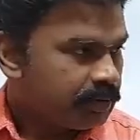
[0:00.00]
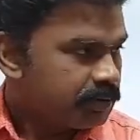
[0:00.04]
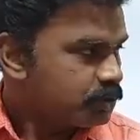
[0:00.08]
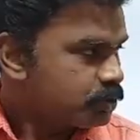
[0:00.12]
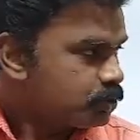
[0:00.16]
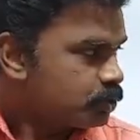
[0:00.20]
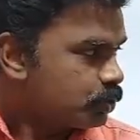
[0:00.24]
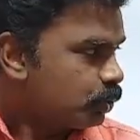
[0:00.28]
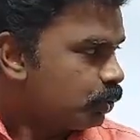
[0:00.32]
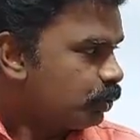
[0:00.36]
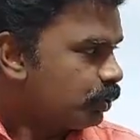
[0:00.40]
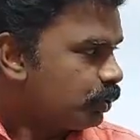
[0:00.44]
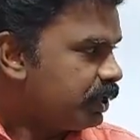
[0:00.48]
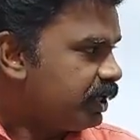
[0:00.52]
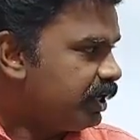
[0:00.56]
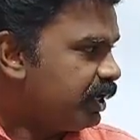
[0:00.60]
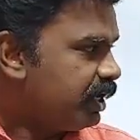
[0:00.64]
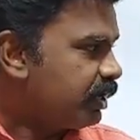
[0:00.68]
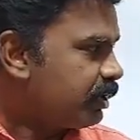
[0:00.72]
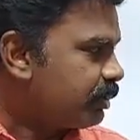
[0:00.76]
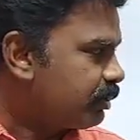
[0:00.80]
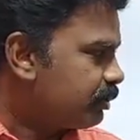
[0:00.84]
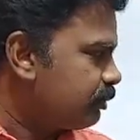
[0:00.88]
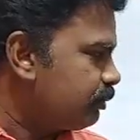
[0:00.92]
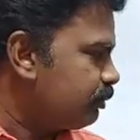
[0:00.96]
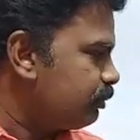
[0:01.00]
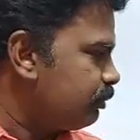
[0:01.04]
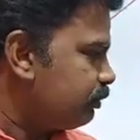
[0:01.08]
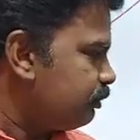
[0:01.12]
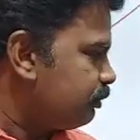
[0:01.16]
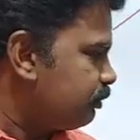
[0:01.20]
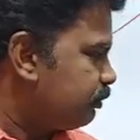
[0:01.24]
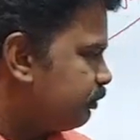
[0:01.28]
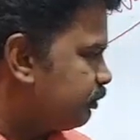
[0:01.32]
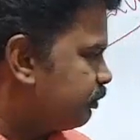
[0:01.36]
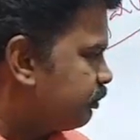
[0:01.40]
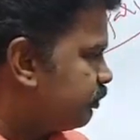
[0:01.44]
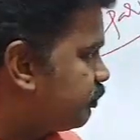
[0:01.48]
So here
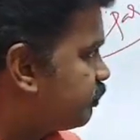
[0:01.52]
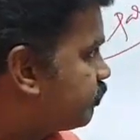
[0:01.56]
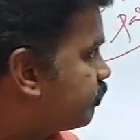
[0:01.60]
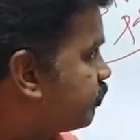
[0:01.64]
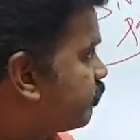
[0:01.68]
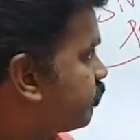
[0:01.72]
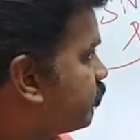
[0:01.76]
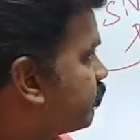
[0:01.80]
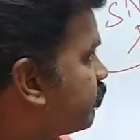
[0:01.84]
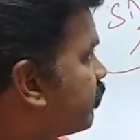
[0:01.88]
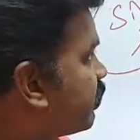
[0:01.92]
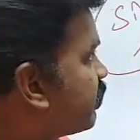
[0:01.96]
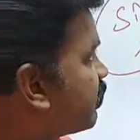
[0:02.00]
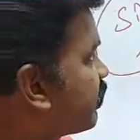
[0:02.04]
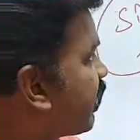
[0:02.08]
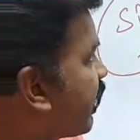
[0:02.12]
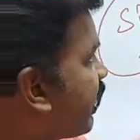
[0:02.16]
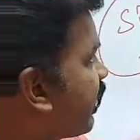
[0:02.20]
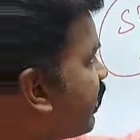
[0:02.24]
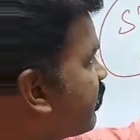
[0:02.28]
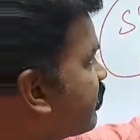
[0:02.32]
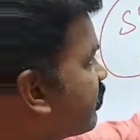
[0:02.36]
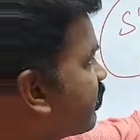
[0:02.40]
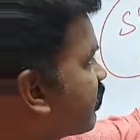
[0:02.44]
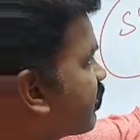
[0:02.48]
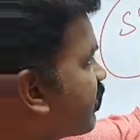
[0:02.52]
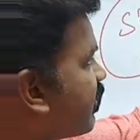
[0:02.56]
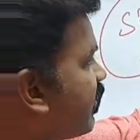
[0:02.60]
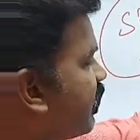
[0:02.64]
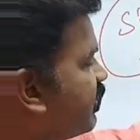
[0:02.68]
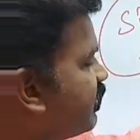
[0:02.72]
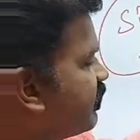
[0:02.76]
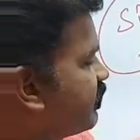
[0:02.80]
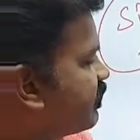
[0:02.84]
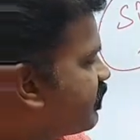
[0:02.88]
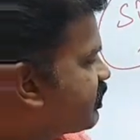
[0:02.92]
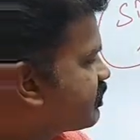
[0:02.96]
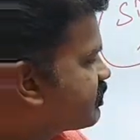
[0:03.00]
the writer
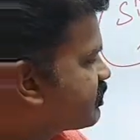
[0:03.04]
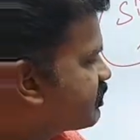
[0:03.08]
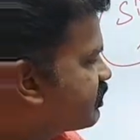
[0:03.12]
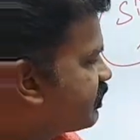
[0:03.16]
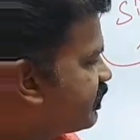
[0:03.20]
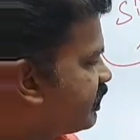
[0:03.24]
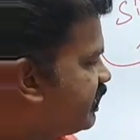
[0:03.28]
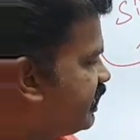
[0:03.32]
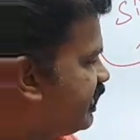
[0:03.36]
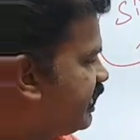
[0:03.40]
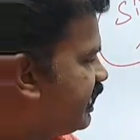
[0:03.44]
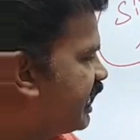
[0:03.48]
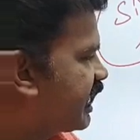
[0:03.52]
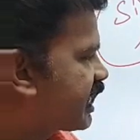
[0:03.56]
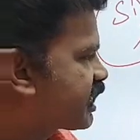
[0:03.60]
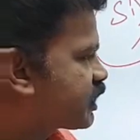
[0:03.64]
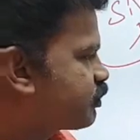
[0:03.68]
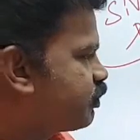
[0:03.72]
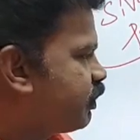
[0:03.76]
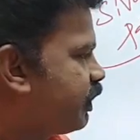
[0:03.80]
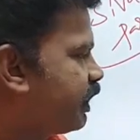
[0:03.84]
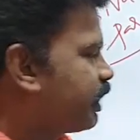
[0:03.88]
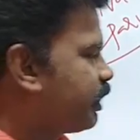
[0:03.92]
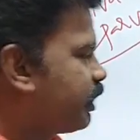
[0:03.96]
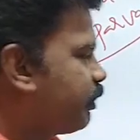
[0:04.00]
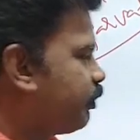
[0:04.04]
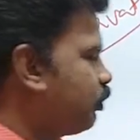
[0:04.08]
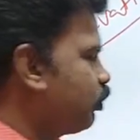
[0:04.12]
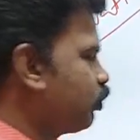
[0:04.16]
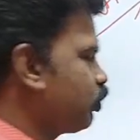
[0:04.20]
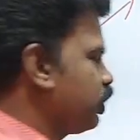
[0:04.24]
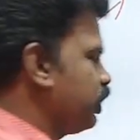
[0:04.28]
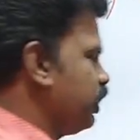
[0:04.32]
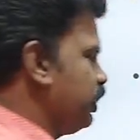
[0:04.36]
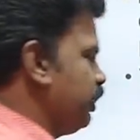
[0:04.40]
Kalidas, he explained about